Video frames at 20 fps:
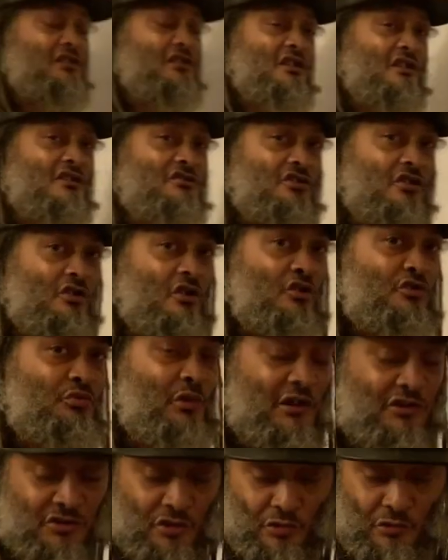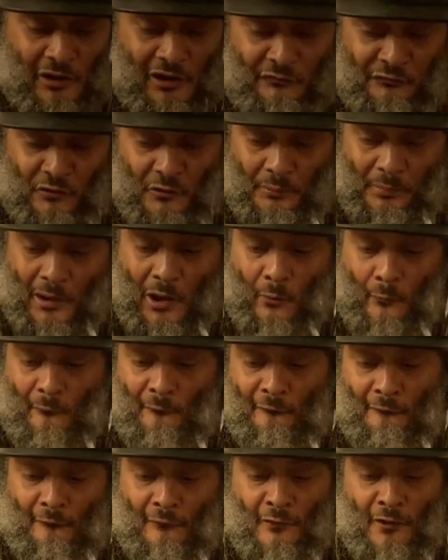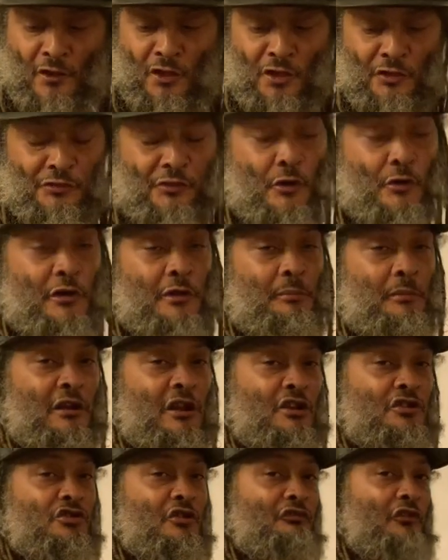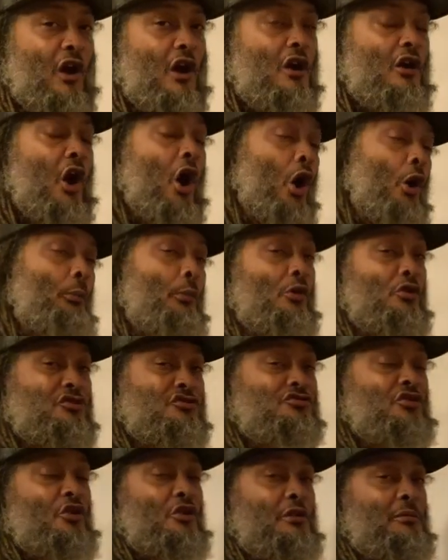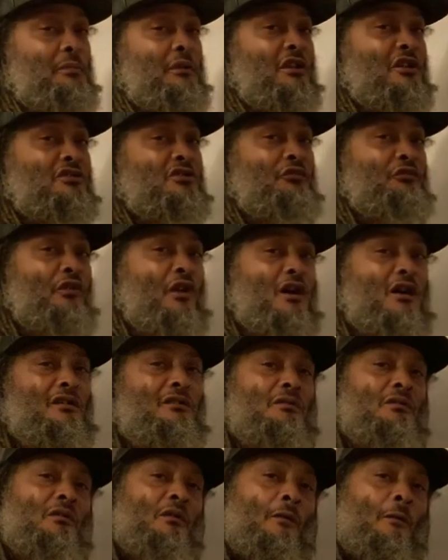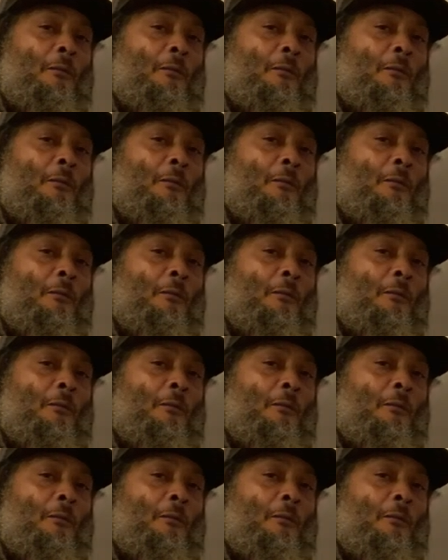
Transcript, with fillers: years it goes retrograde for about thirty minutes of arc, almost thirty minutes of arc.